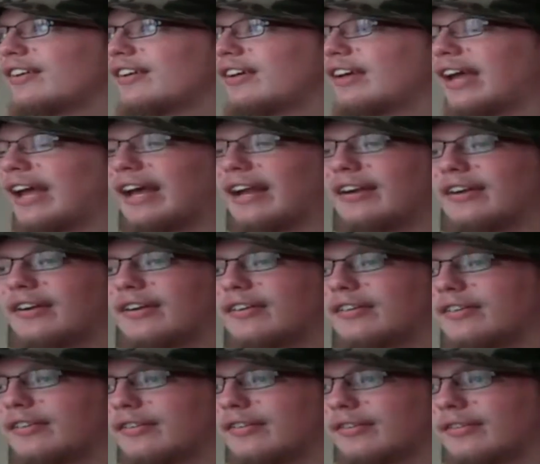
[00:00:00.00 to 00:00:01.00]
and
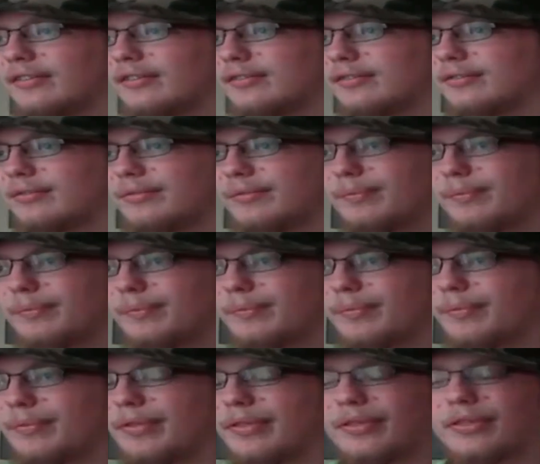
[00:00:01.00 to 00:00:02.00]

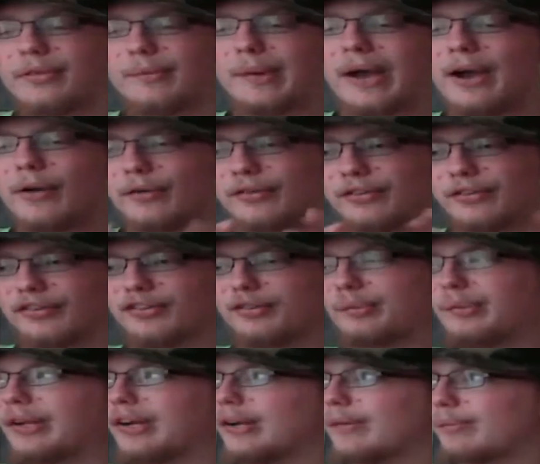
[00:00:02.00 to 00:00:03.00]
the powers are
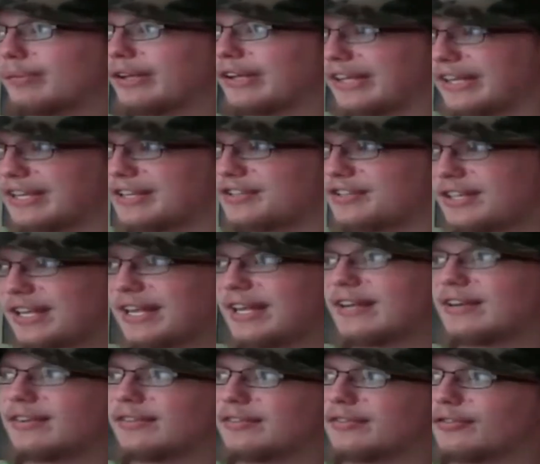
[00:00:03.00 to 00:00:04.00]
split up. Like each
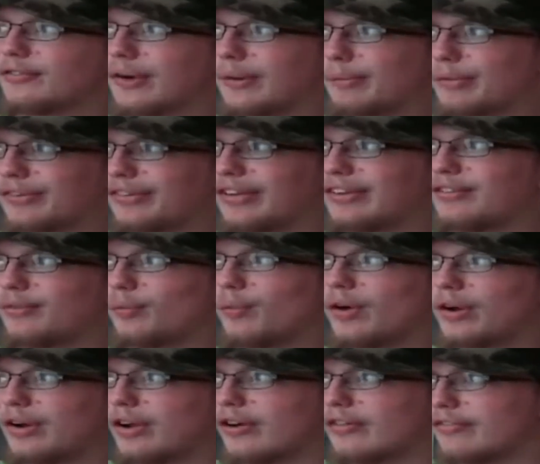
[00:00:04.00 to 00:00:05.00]
kid represents
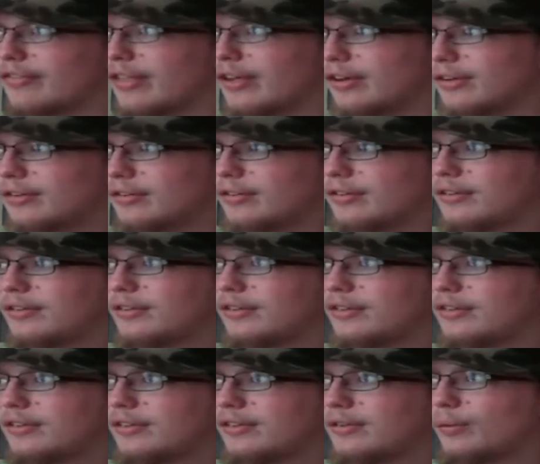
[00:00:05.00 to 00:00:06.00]
one of the
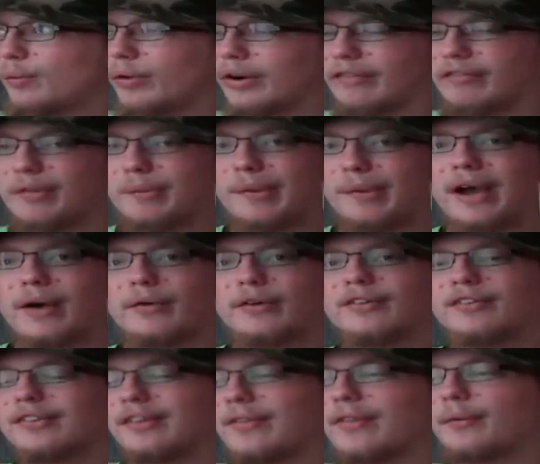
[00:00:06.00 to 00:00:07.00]

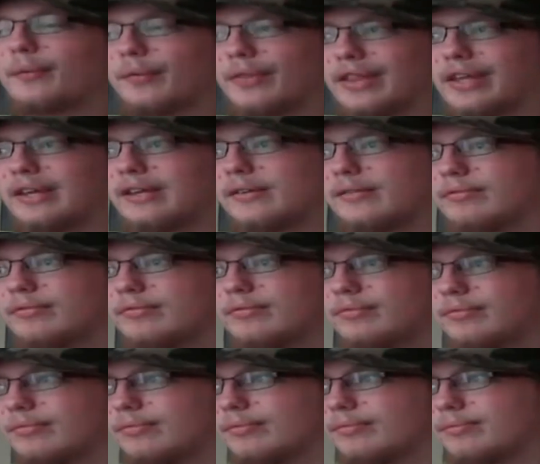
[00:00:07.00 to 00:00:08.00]
powers, and then when they
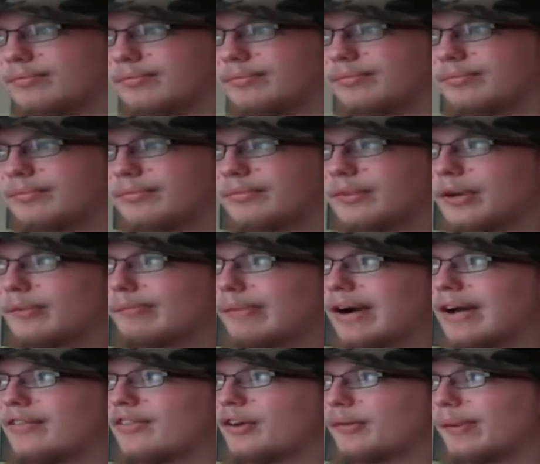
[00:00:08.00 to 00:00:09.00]

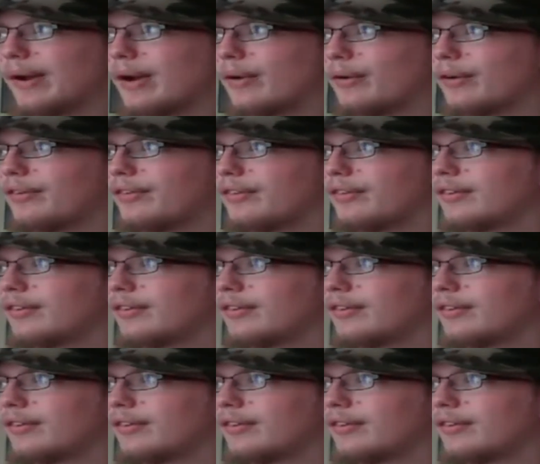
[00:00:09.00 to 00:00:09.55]
combine their powers,